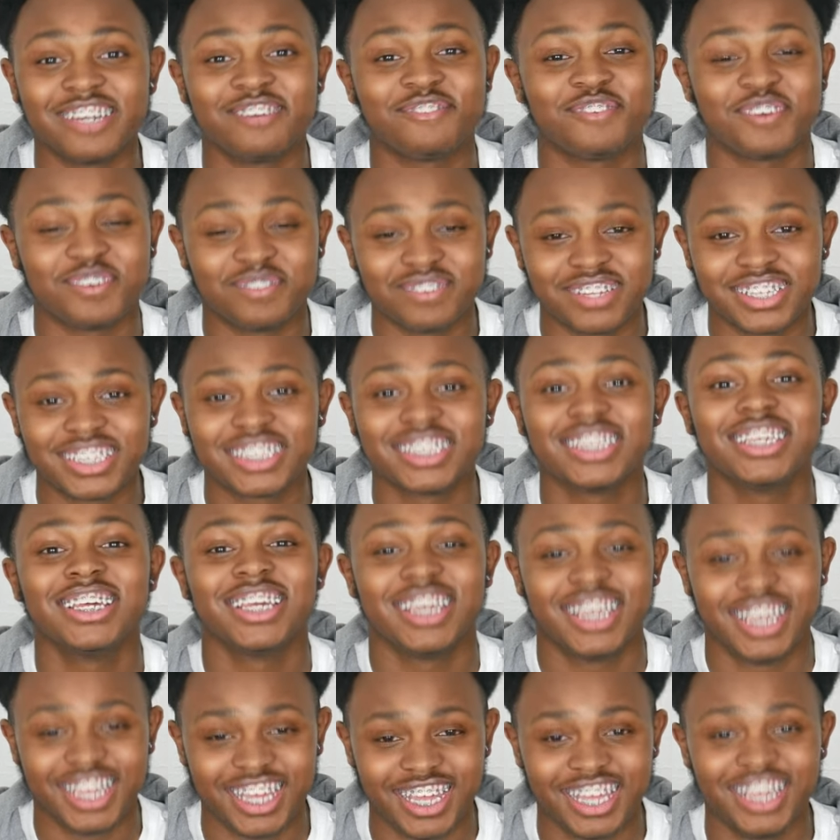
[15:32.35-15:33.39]
for
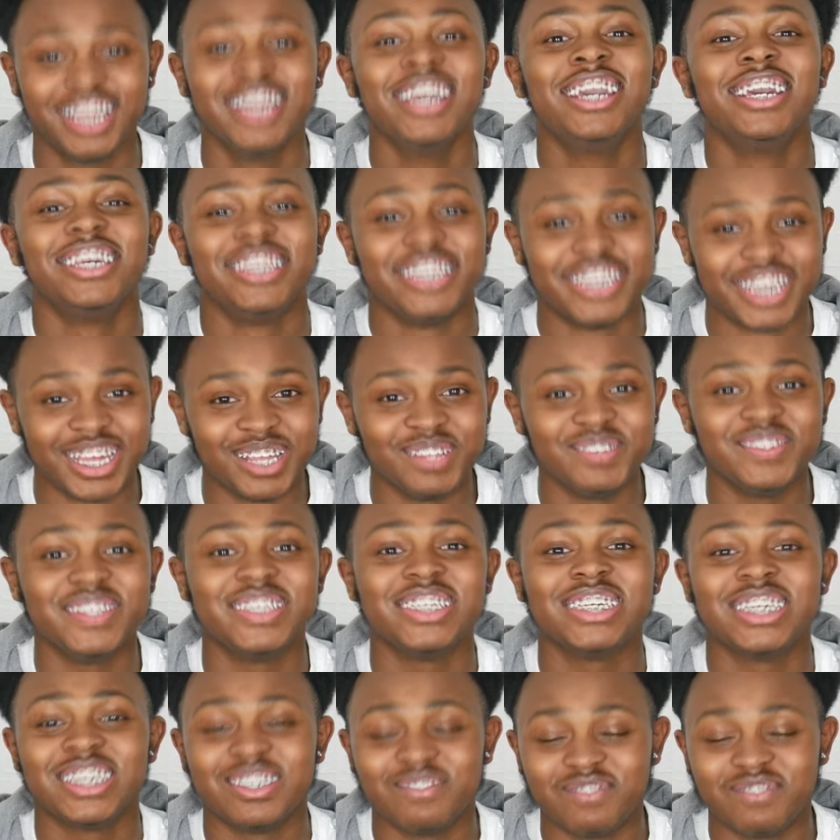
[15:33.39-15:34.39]
me.